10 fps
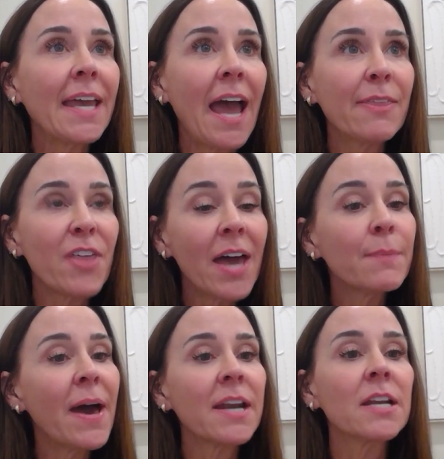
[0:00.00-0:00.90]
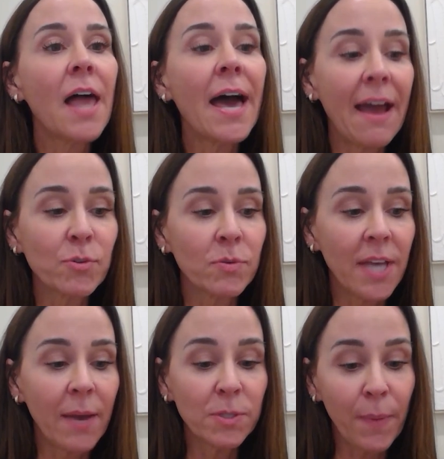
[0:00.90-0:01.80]
I thought about it a lot afterwards.
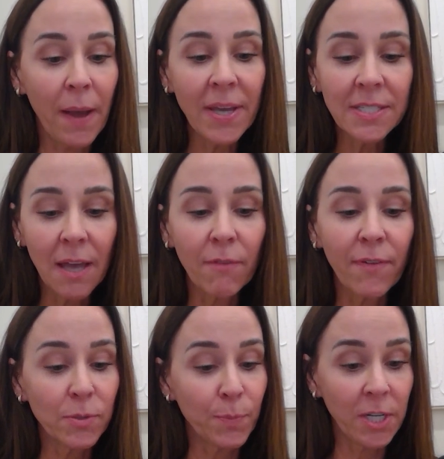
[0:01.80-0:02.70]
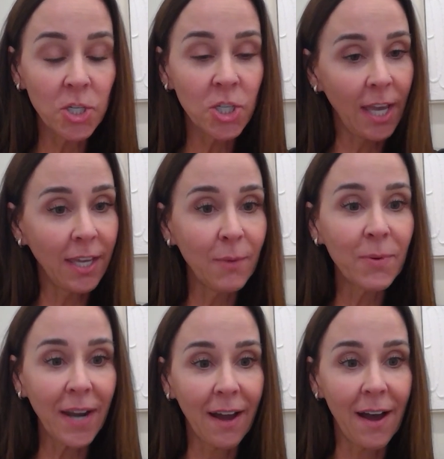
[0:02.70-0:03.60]
I was by myself. I was pretty shaky
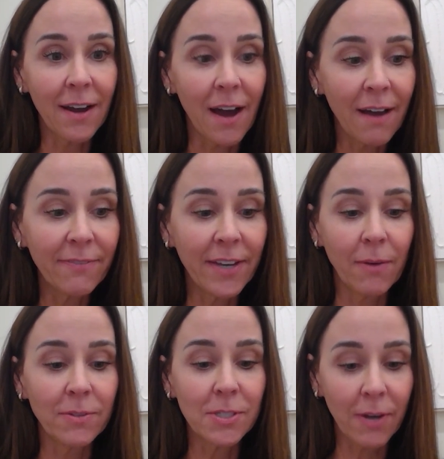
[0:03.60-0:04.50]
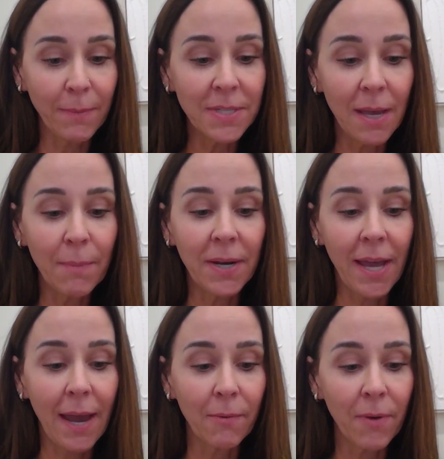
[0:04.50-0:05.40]
when I got off, and I was scraped up, and I
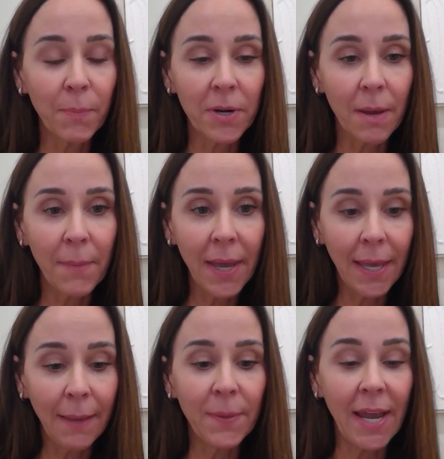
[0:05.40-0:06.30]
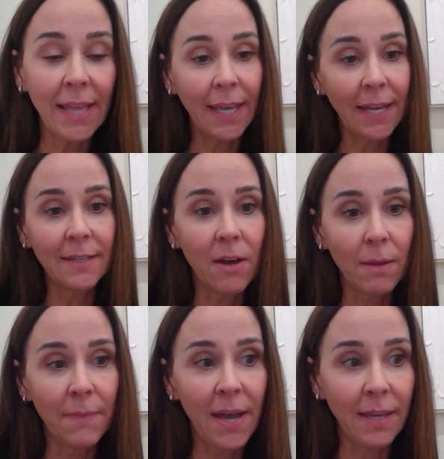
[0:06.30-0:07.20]
had a rug burn on my hip, and I landed
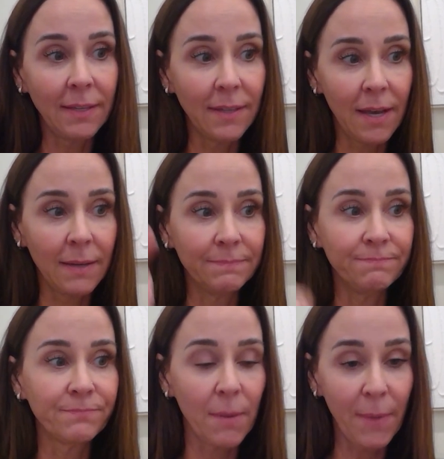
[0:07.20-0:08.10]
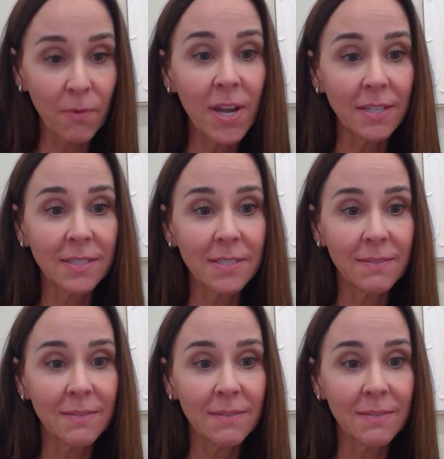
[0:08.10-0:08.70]
on my wrist.